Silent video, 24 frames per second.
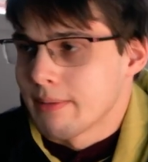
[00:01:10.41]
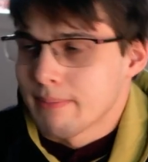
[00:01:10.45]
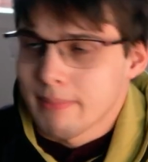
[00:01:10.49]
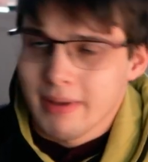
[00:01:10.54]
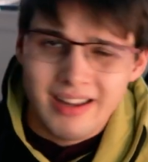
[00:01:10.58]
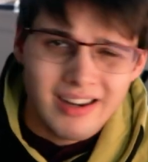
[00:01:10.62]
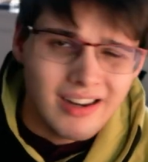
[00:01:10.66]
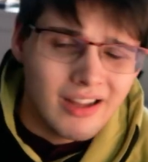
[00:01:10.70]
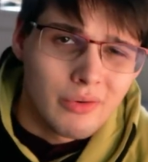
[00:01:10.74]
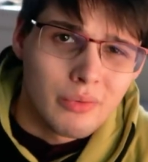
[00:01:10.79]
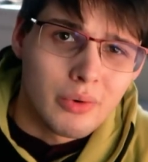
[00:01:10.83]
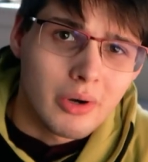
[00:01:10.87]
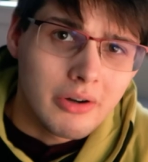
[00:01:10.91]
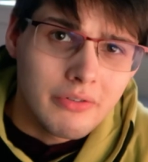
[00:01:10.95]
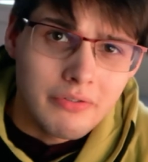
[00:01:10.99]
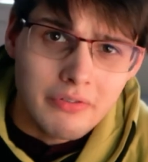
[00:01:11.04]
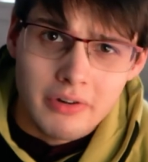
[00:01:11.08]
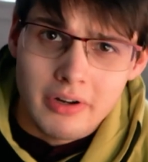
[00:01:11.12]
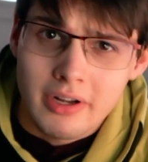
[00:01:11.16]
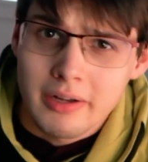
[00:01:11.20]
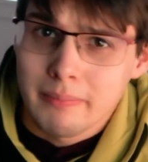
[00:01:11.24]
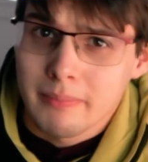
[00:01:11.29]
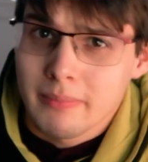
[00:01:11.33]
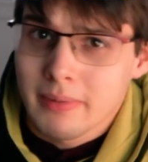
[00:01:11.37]
It might not work
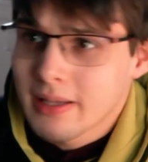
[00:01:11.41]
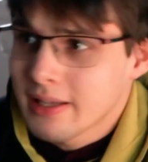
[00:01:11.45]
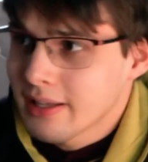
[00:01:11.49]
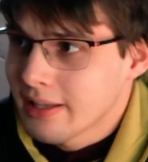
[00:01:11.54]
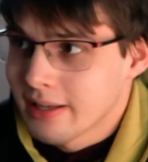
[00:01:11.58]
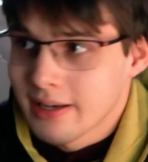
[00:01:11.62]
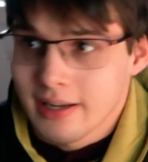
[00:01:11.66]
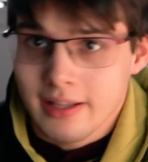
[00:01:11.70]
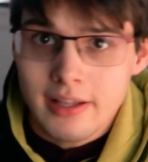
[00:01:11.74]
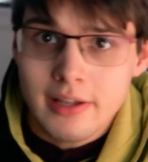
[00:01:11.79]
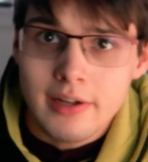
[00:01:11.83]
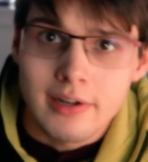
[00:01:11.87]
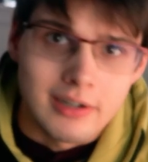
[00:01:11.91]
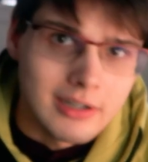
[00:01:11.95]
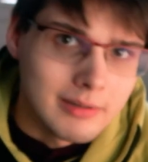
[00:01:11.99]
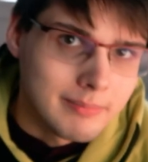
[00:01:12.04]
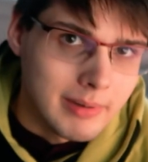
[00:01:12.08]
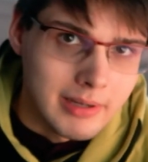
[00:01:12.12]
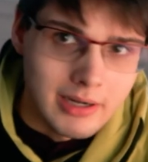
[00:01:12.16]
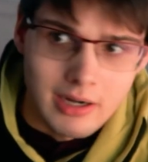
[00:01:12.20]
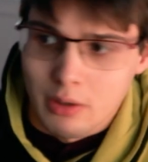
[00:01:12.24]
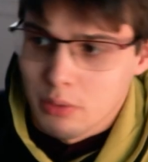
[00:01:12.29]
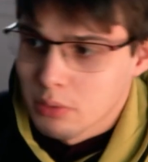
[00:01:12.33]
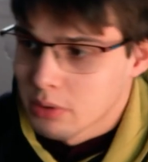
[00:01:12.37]
for me in a year. It
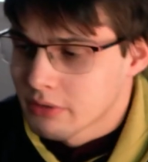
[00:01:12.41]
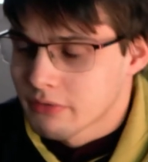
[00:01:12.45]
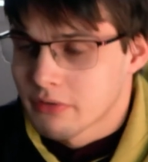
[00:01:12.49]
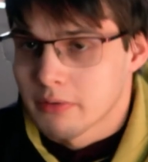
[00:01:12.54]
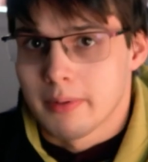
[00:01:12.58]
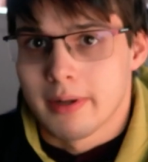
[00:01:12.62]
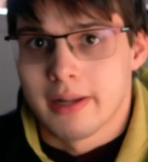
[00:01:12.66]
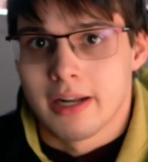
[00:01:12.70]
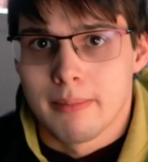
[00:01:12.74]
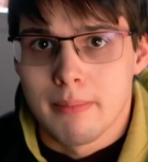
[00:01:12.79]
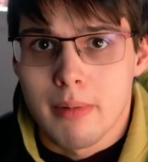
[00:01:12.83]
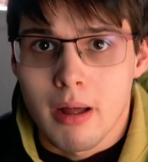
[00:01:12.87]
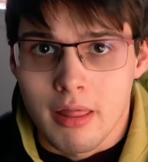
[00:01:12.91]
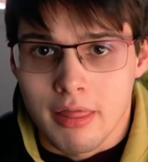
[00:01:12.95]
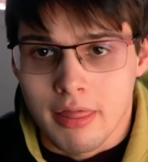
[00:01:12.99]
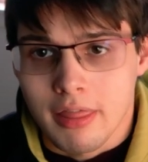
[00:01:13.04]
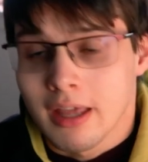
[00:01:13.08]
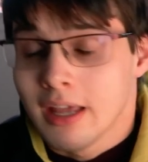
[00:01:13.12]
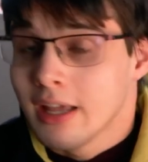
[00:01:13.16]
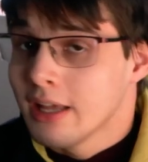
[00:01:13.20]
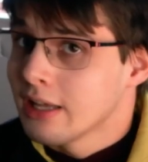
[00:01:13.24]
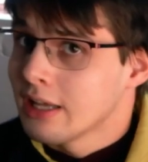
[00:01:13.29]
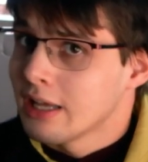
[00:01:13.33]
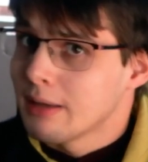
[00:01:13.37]
might not work for me in a month.